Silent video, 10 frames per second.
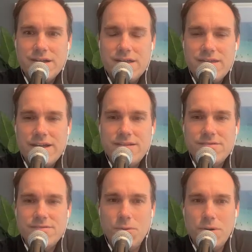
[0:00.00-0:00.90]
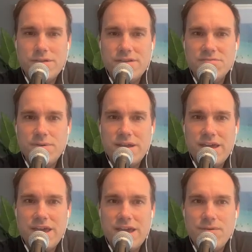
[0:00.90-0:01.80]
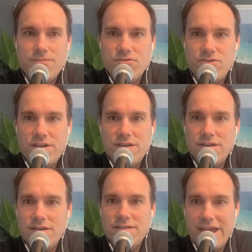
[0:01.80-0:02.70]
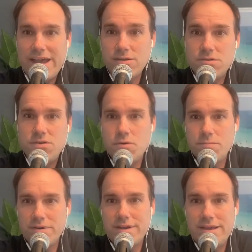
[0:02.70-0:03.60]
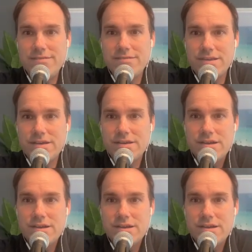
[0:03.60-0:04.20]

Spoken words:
and that historically has been a game that Virginia has handled Duke pretty easily